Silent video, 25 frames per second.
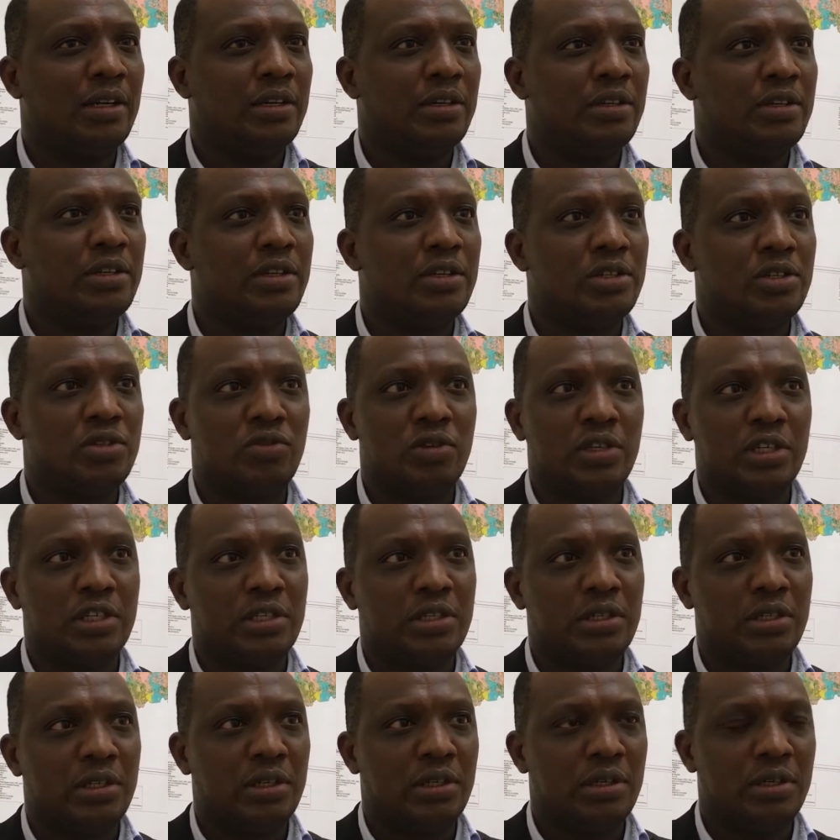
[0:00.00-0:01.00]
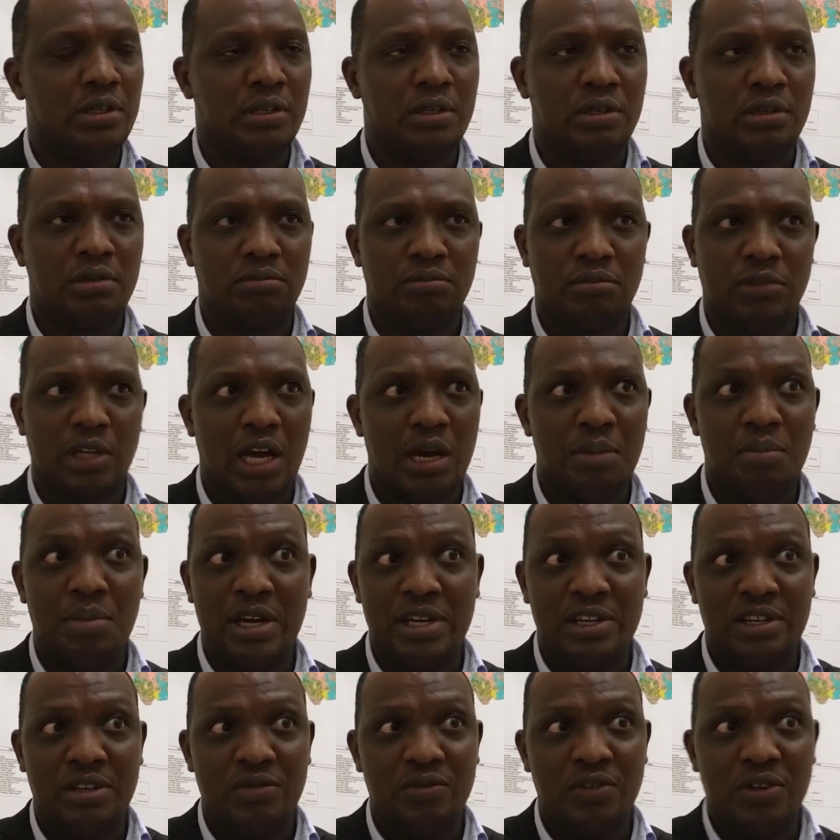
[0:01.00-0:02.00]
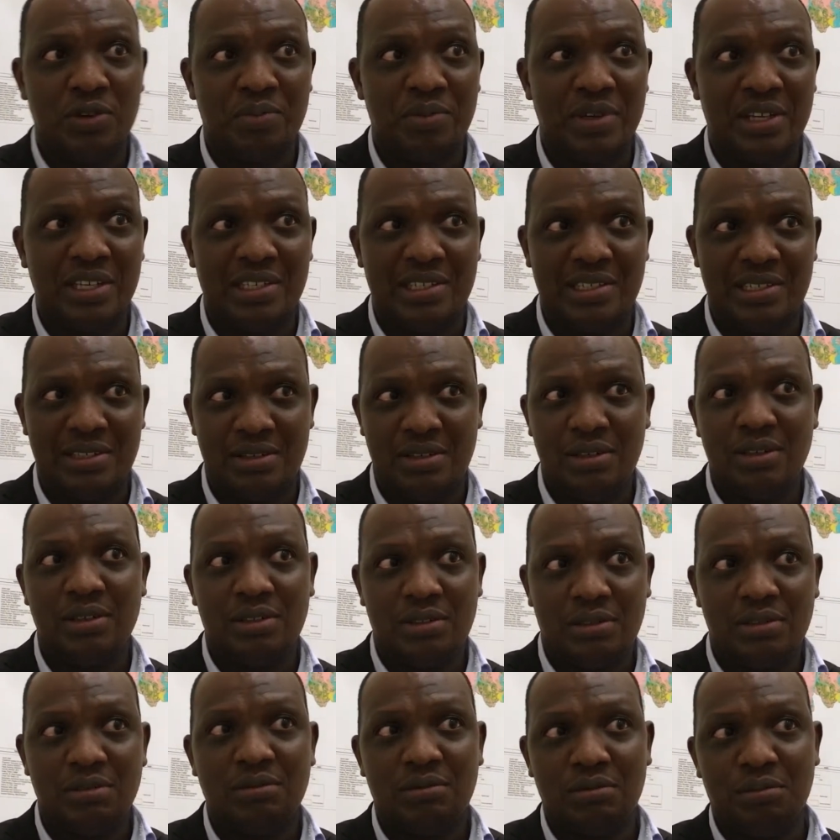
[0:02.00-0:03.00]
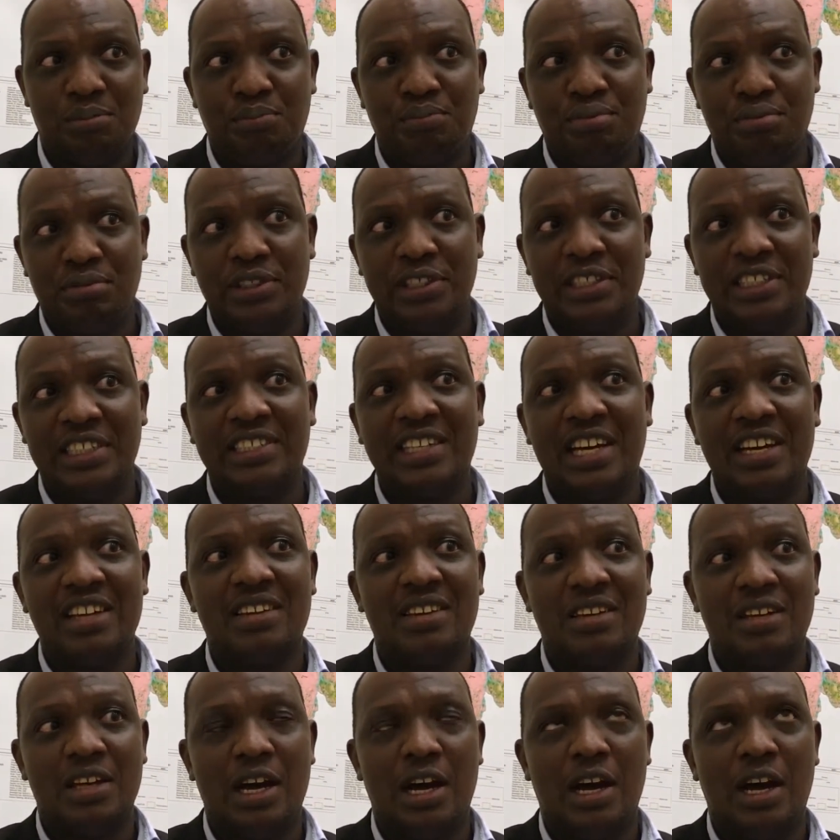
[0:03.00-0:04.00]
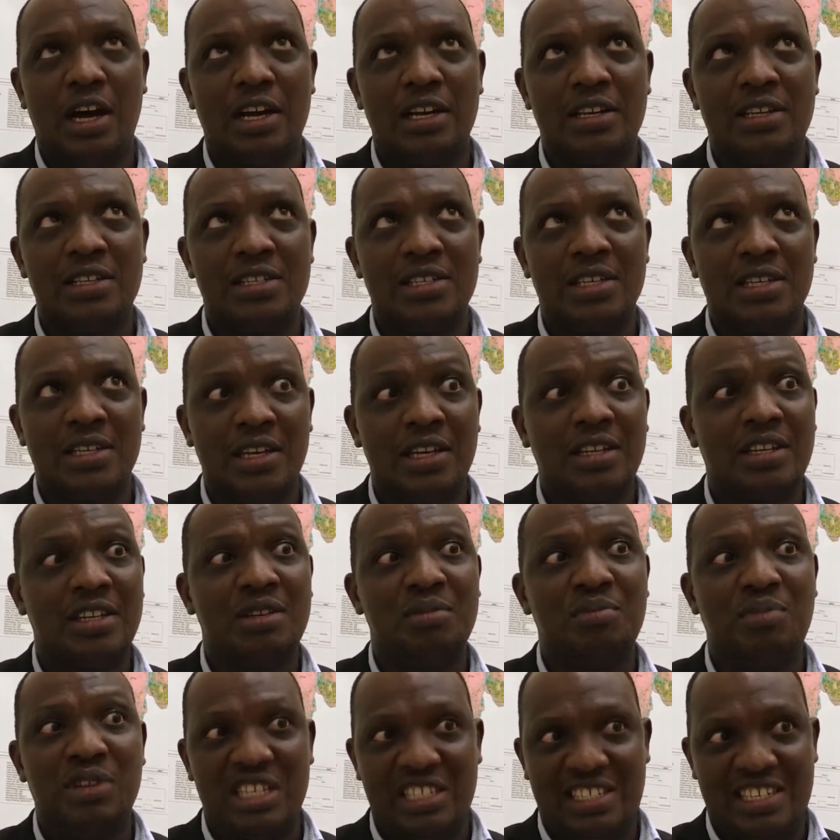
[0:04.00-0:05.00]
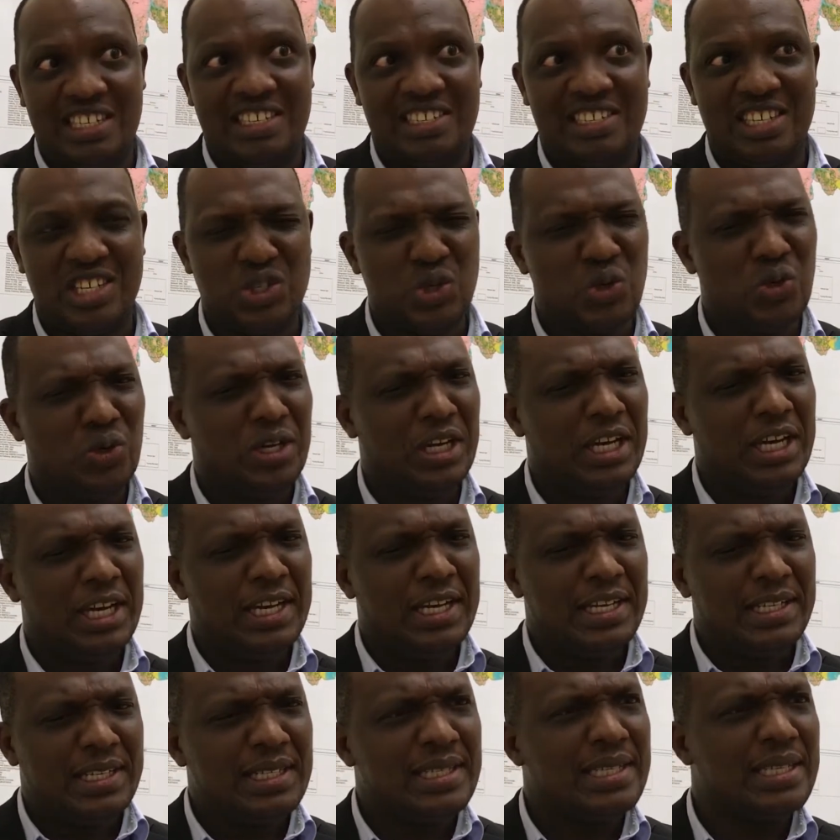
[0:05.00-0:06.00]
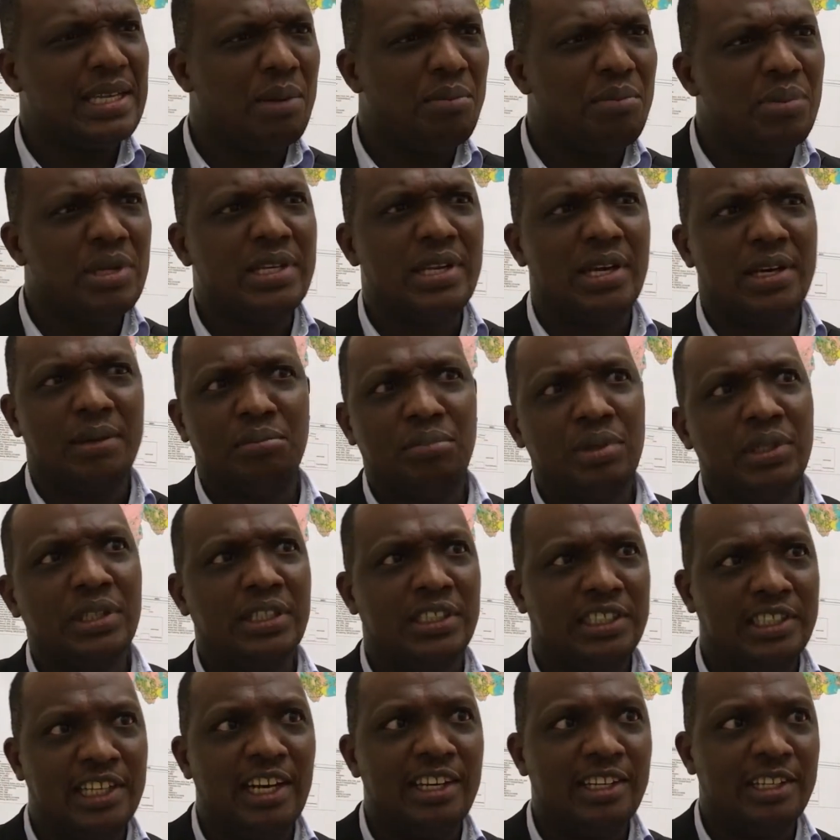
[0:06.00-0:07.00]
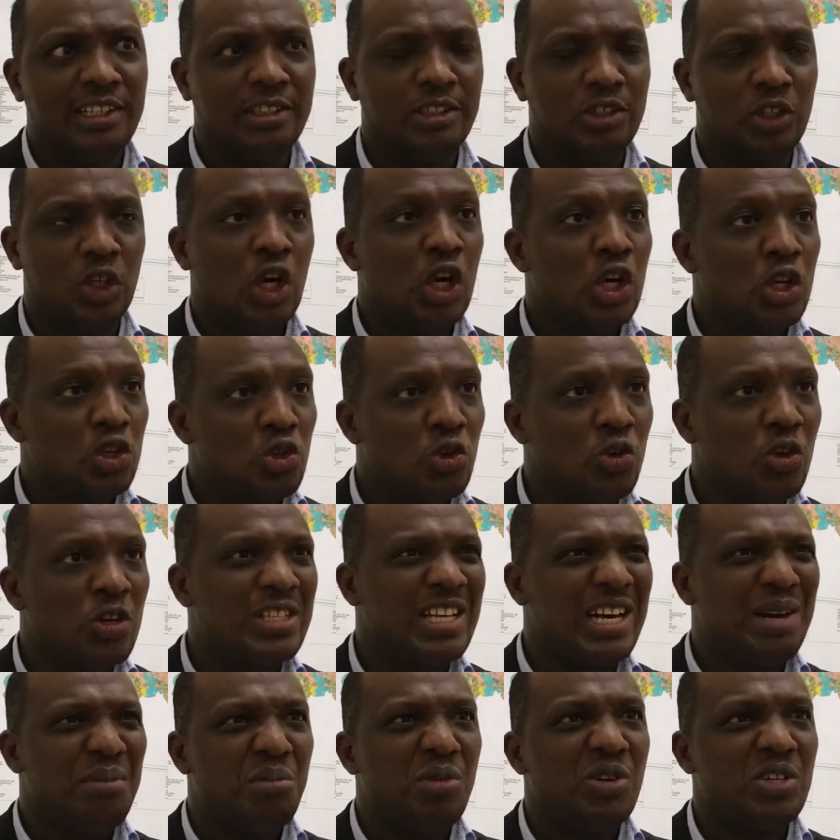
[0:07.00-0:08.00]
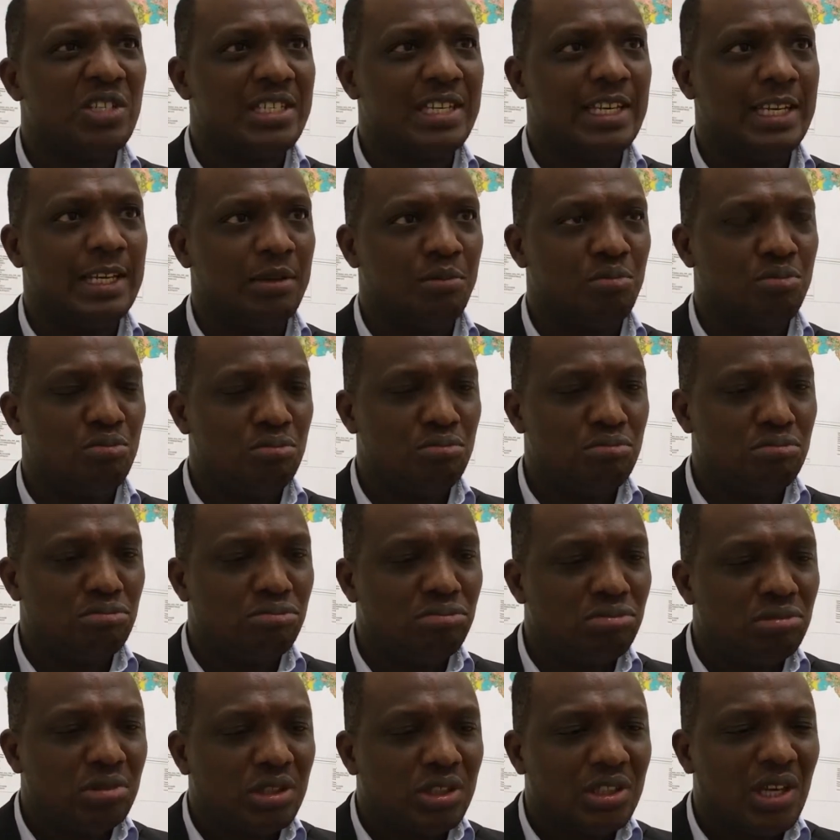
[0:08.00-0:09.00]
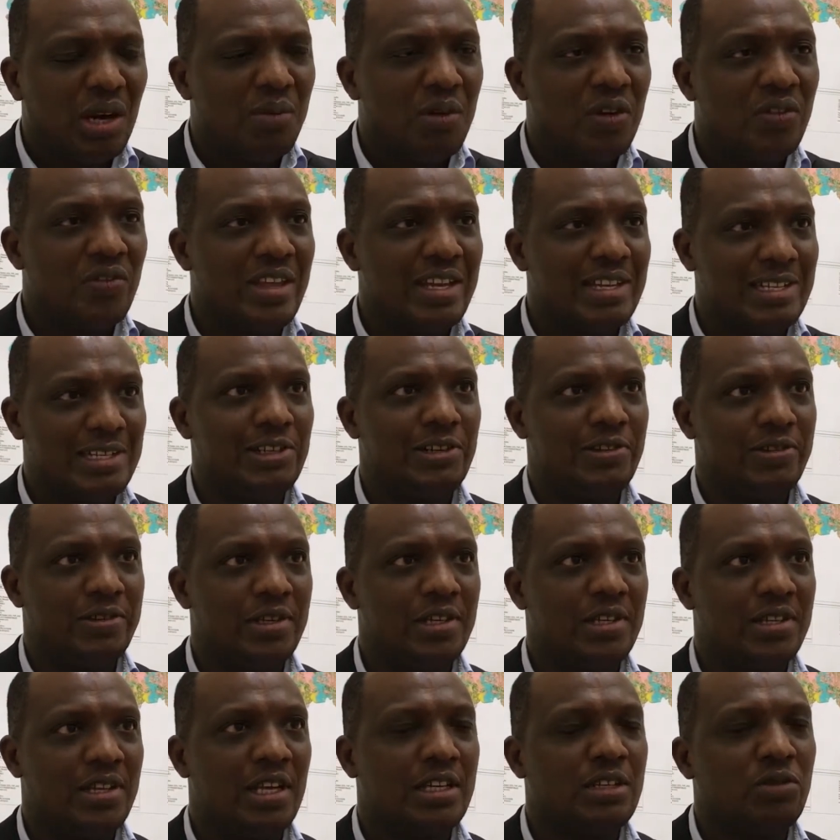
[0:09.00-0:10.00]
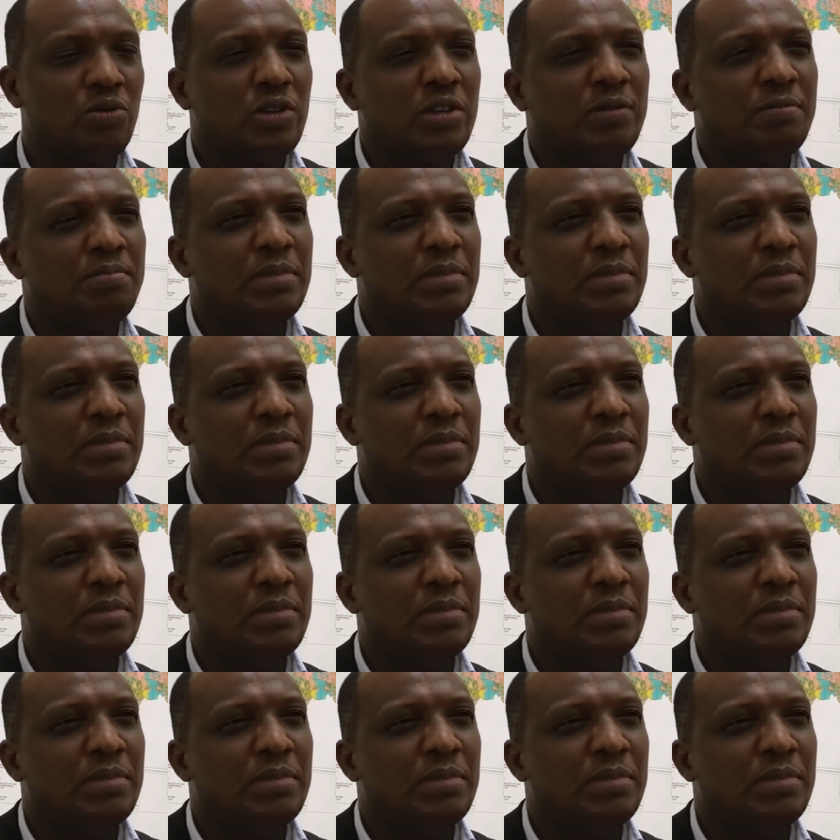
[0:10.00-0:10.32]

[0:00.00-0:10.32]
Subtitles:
district urban development designated places. So this is a big challenge. So those are mostly some of the challenges that we've